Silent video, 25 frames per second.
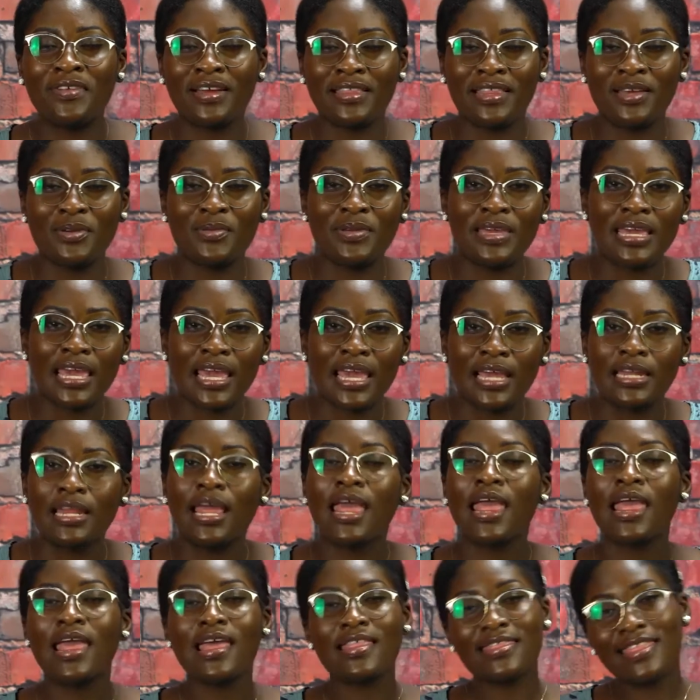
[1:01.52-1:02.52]
the weekend.
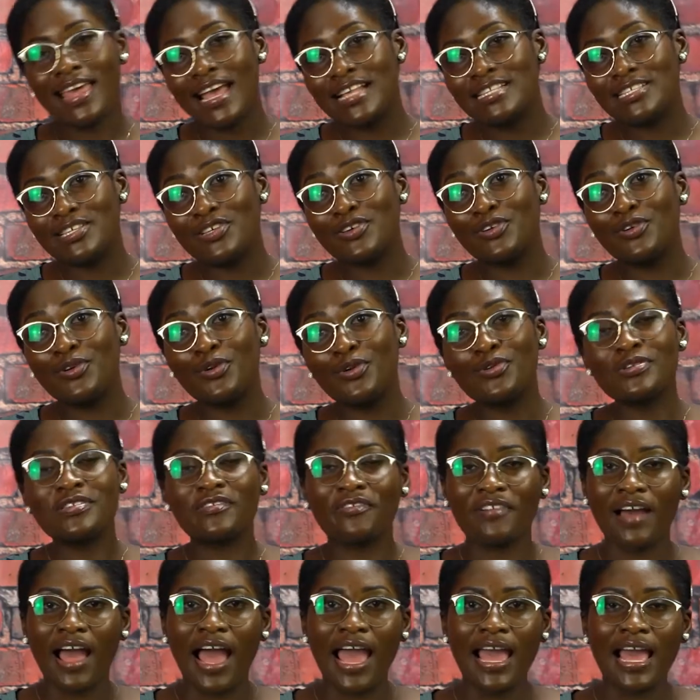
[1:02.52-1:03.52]
13 goals
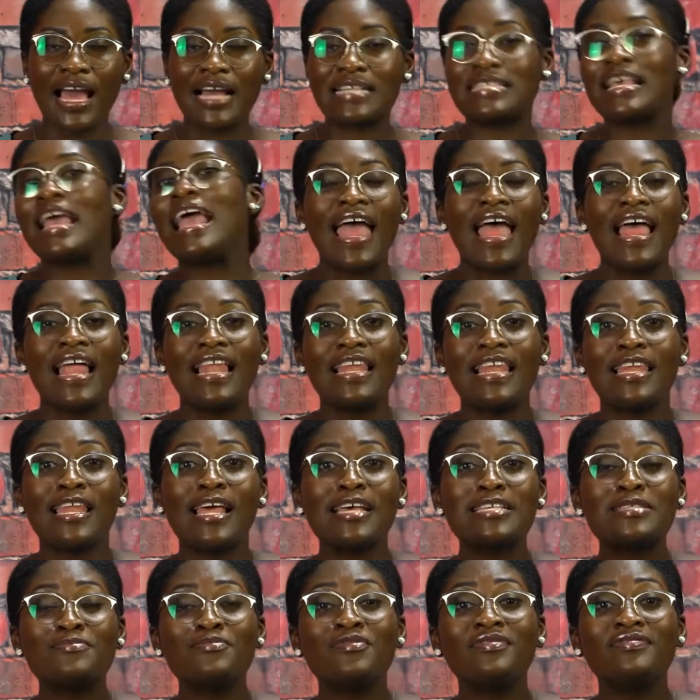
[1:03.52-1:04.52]
for Ajax.
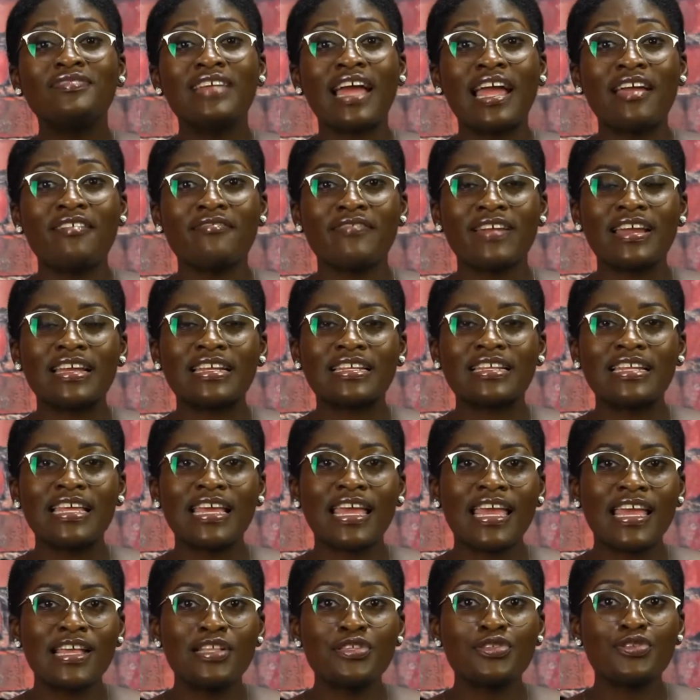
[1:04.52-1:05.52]
Let's move
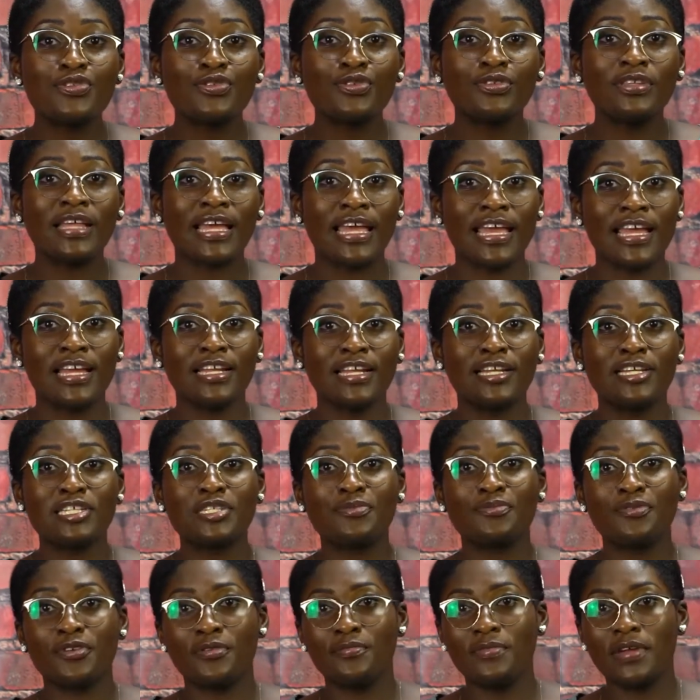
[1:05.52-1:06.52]
directly into the English
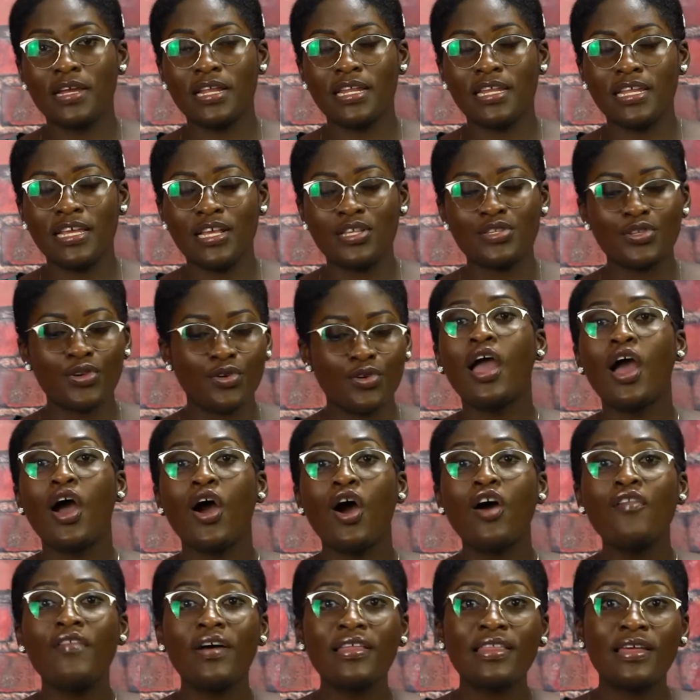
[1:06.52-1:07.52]
Premier League. So
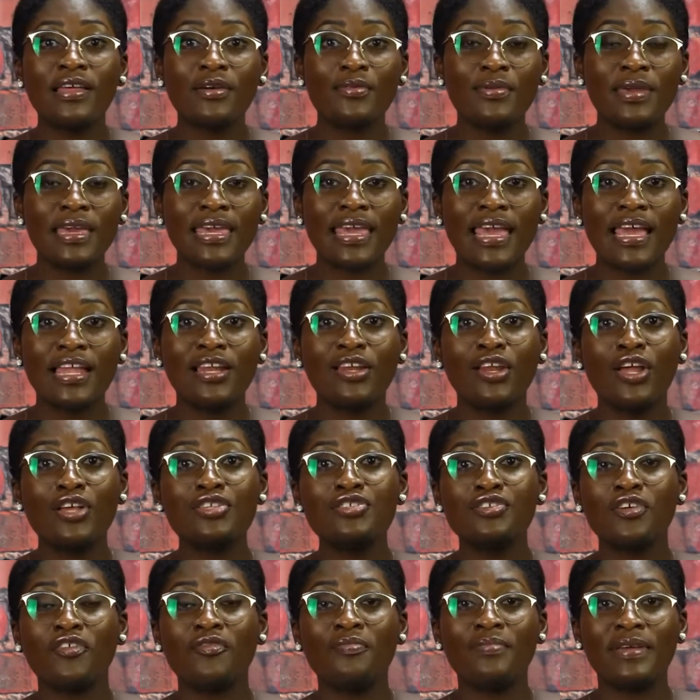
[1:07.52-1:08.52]
over the weekend,
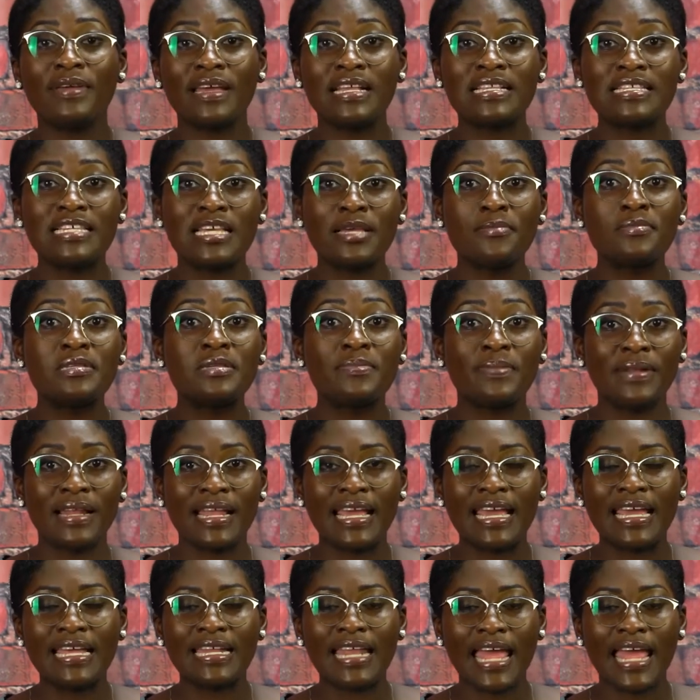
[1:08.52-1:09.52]
lots of big teams
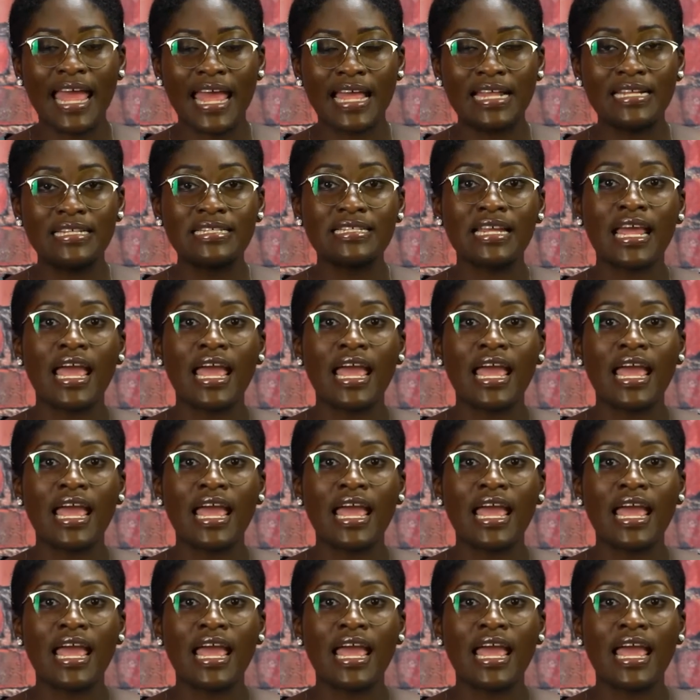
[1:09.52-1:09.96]
played, and